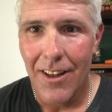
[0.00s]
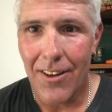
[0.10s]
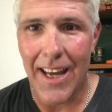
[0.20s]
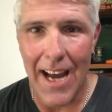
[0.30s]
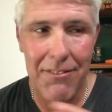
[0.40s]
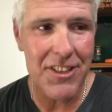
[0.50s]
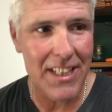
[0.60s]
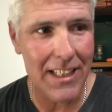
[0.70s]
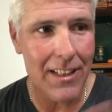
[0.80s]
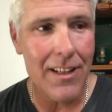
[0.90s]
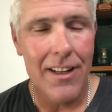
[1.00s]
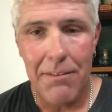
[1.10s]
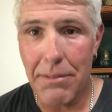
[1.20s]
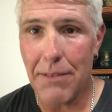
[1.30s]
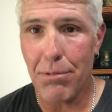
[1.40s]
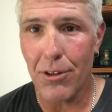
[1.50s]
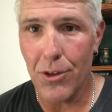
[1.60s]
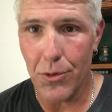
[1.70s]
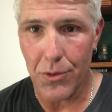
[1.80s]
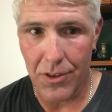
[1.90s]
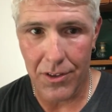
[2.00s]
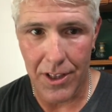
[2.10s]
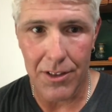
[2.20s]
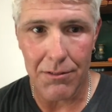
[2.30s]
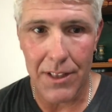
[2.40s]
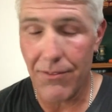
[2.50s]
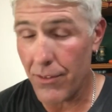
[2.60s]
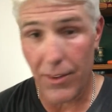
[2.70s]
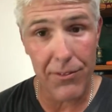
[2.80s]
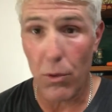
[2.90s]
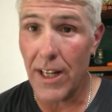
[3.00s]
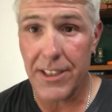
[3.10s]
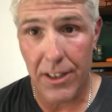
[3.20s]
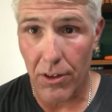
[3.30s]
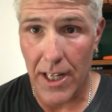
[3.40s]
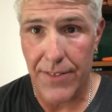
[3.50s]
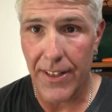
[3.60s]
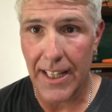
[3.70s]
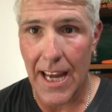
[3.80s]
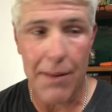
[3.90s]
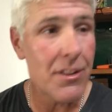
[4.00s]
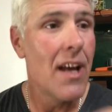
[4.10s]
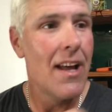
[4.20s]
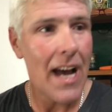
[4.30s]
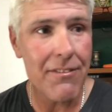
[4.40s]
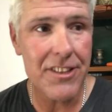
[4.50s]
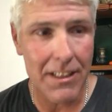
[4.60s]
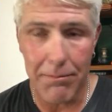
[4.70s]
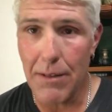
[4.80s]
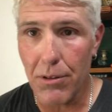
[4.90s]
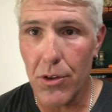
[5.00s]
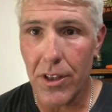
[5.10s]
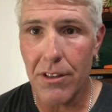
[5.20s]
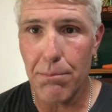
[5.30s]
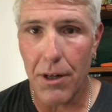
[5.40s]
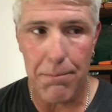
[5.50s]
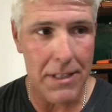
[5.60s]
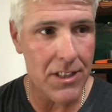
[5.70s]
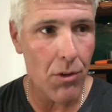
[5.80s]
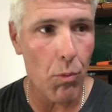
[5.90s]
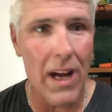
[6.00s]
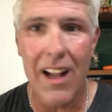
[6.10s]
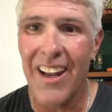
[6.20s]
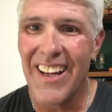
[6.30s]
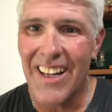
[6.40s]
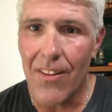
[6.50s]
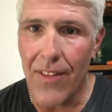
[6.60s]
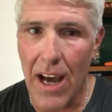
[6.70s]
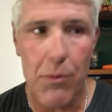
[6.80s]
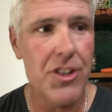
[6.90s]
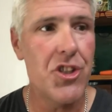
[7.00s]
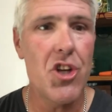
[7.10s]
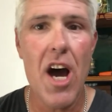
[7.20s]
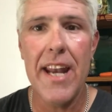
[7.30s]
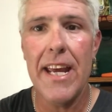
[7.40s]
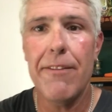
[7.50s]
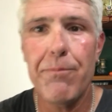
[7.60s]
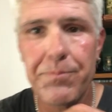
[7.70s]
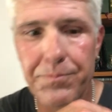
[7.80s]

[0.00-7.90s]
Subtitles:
Okay, I've seen people who can do, if you've ever watched the CrossFit Games, I've seen people who can do burpees well. That was not it.